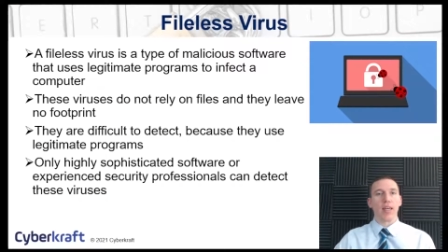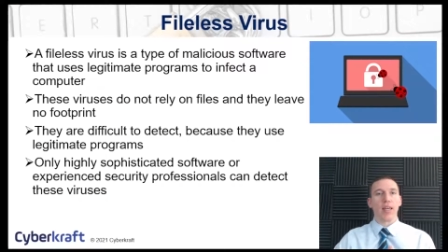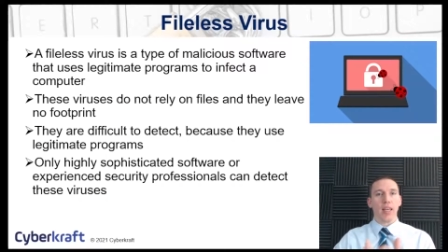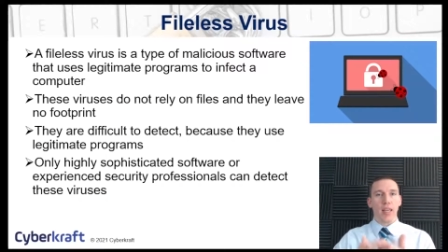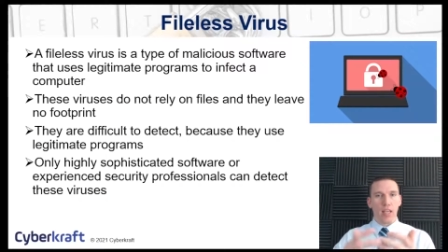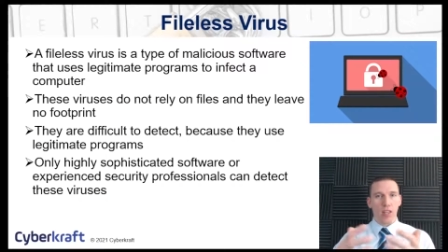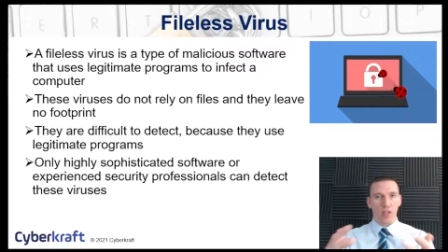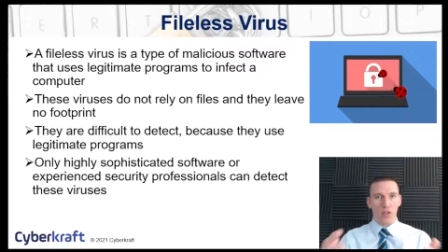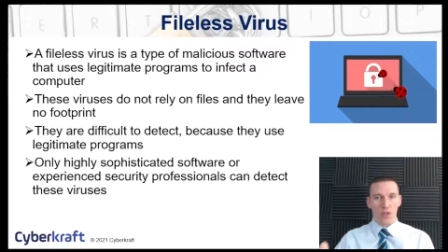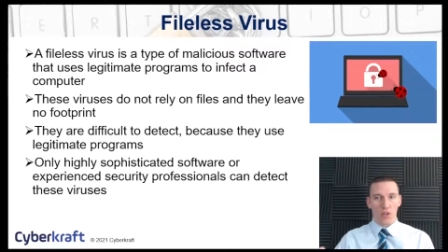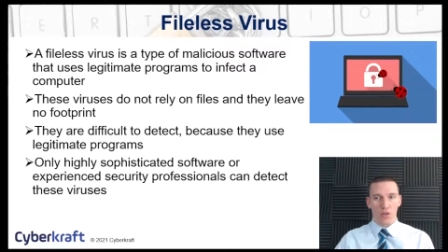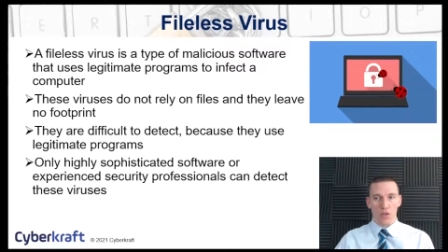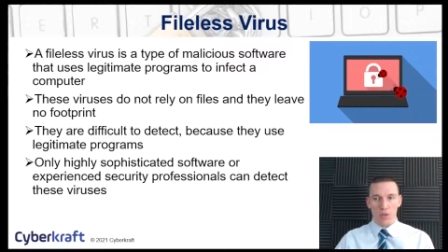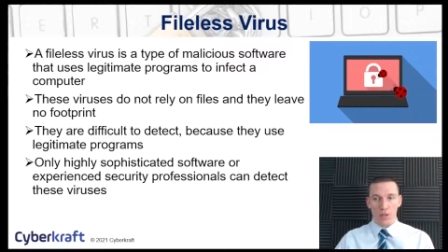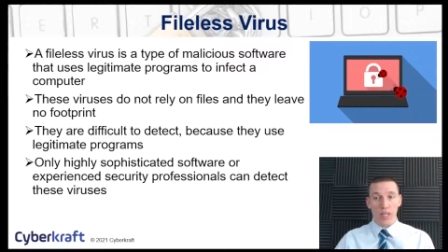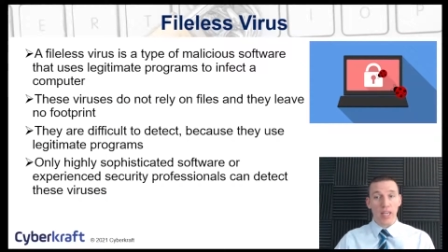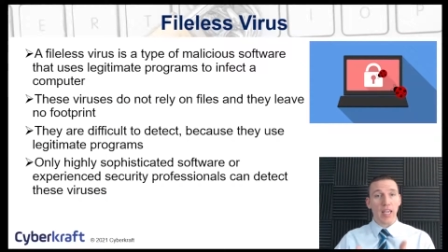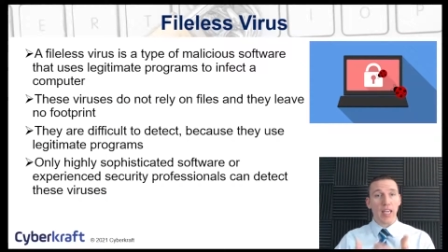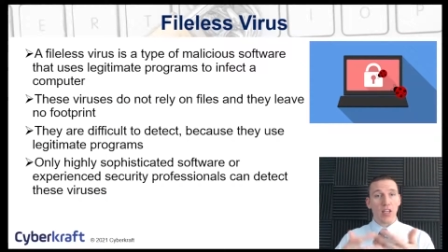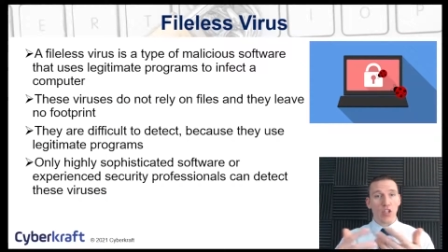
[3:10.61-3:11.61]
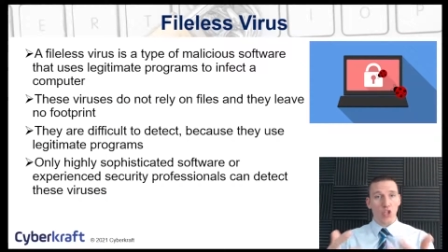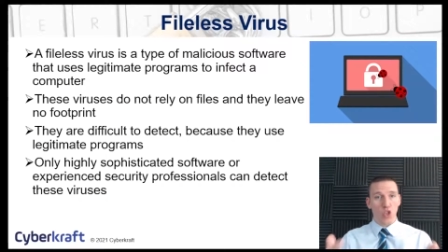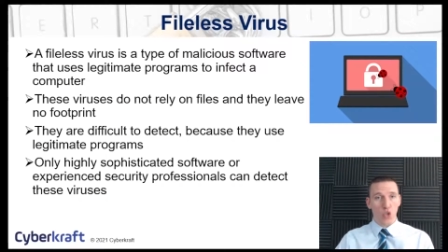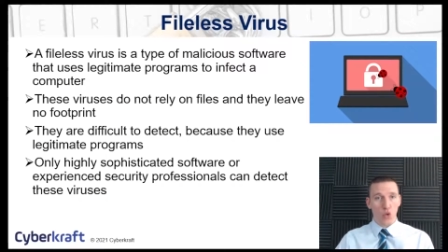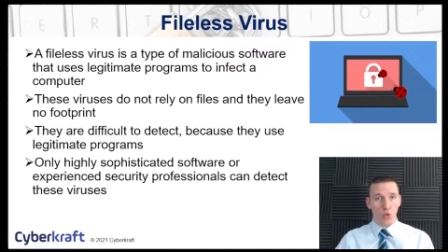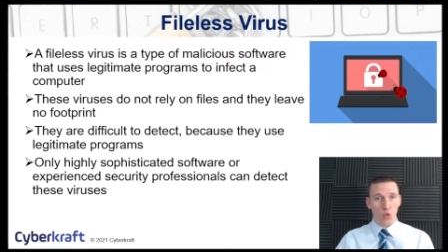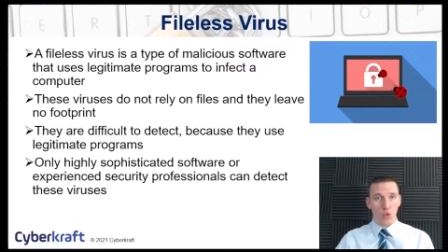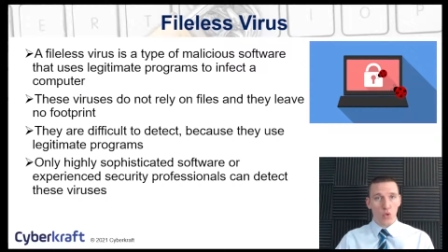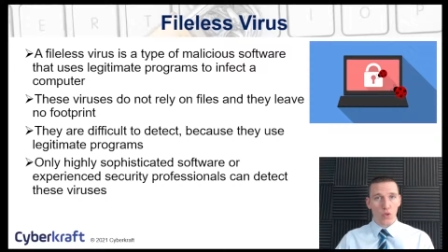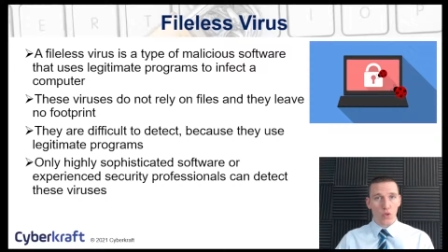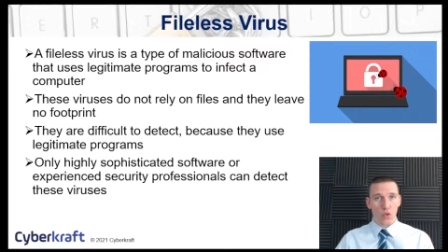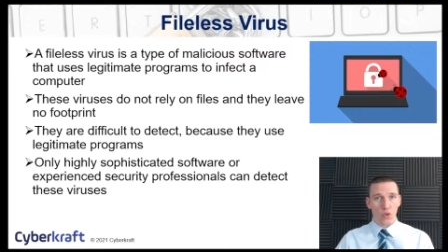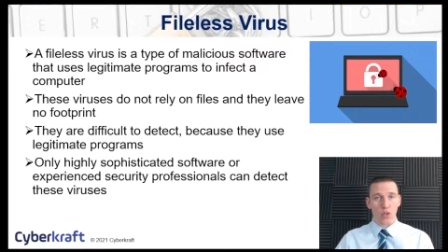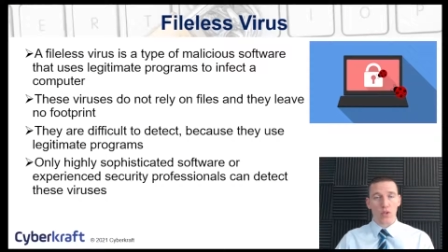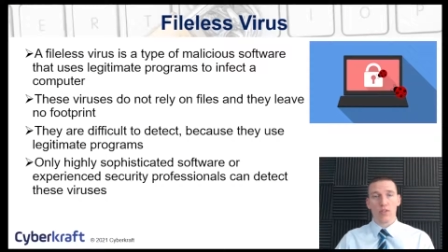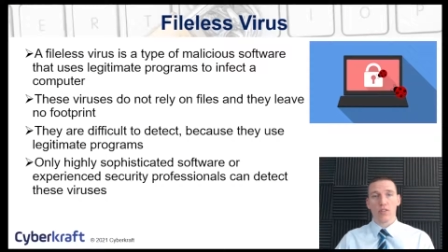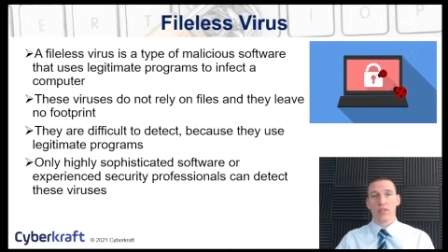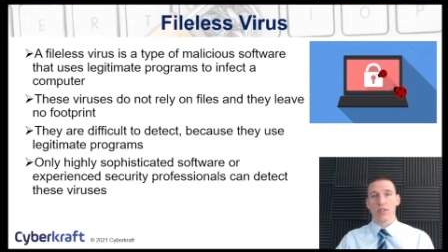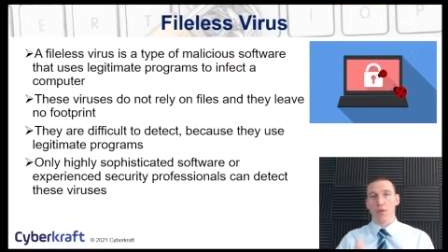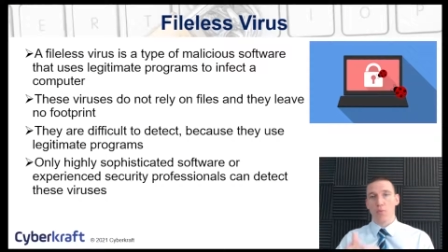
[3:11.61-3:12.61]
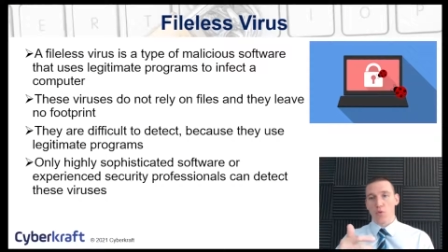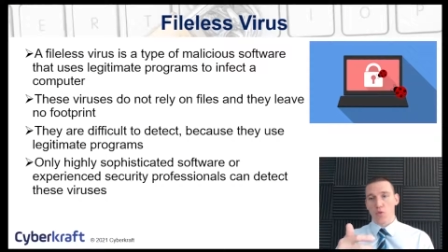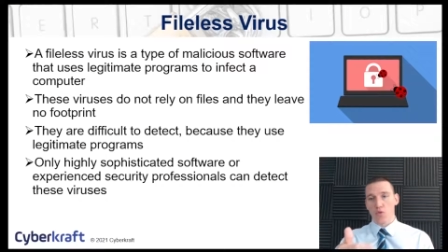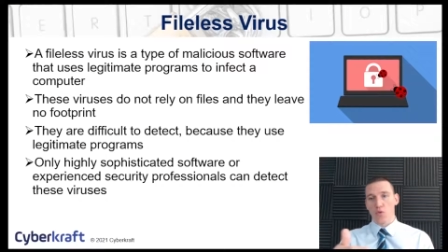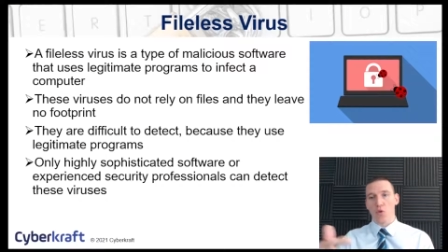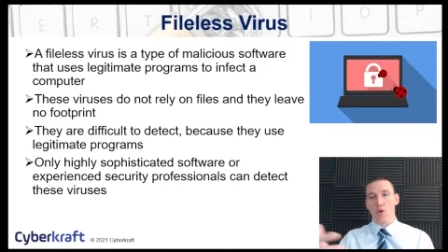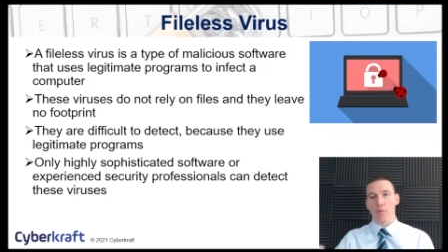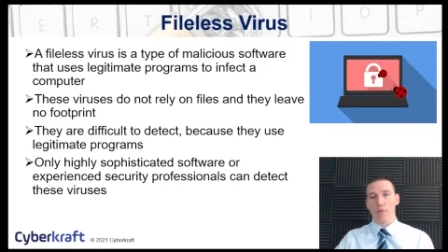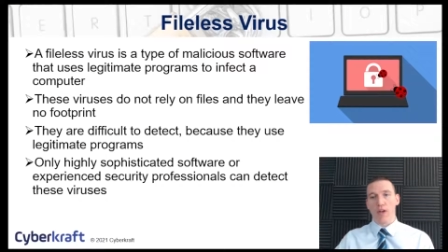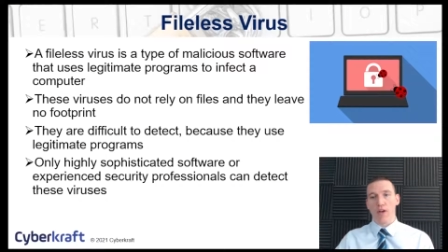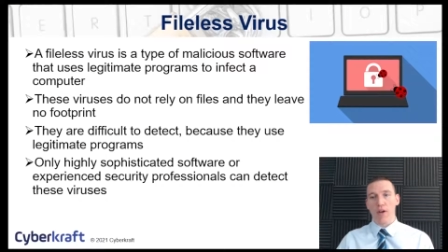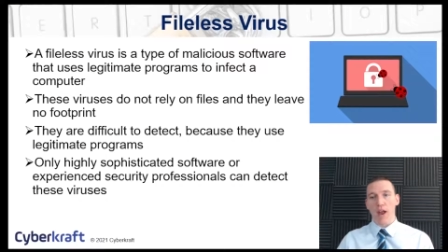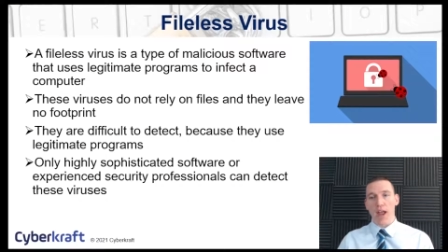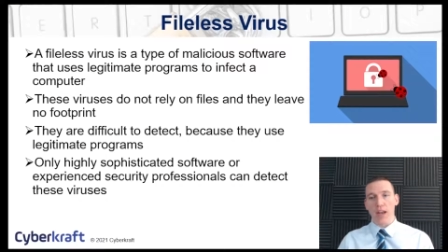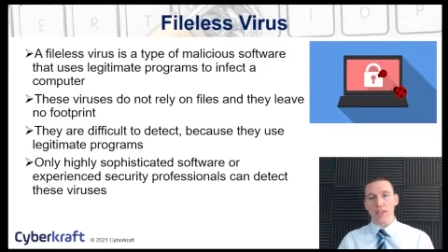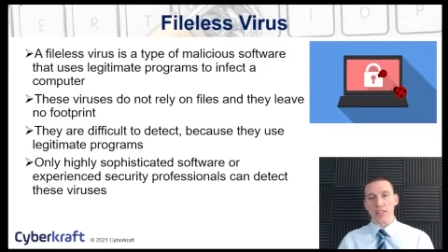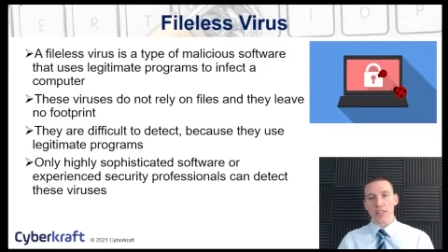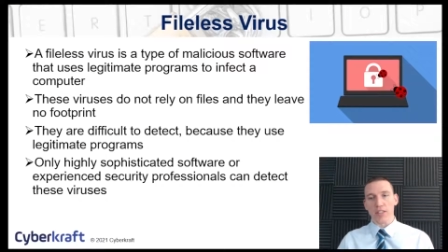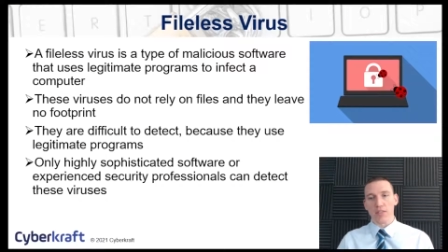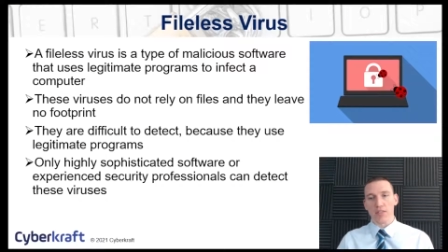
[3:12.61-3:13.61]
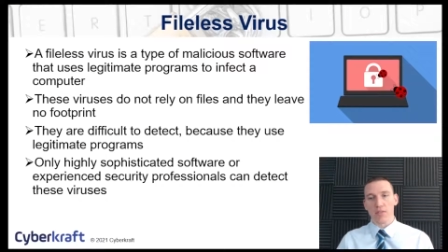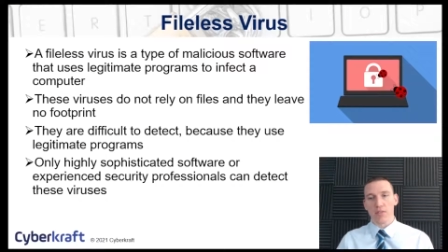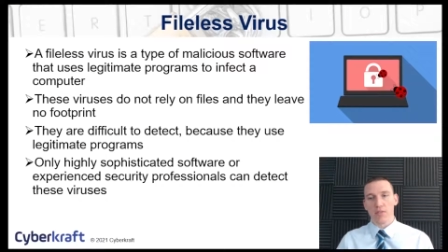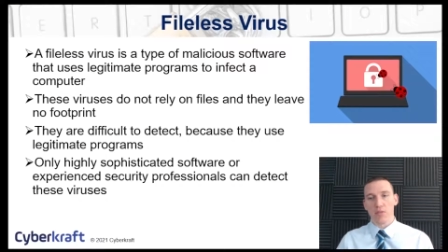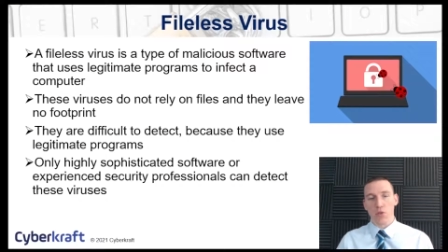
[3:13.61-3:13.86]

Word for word: is in use to perform their actions.